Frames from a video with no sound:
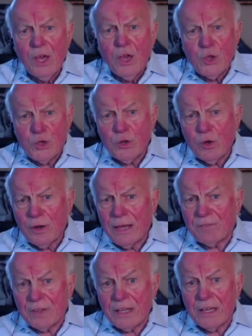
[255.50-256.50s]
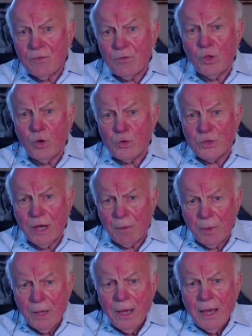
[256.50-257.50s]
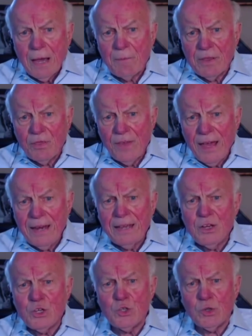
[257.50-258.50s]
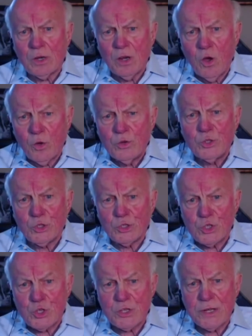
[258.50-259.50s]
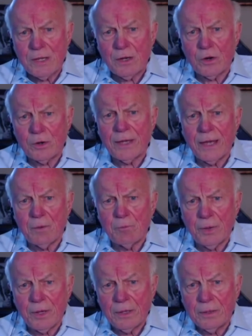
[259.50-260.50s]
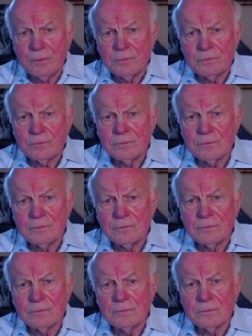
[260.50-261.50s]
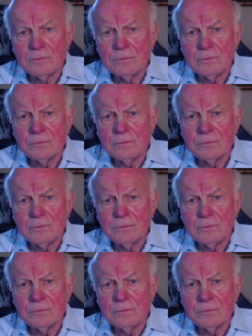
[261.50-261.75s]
you're going to have to give those up. I mean, that issue alone should sink her campaign. Absolutely. What do,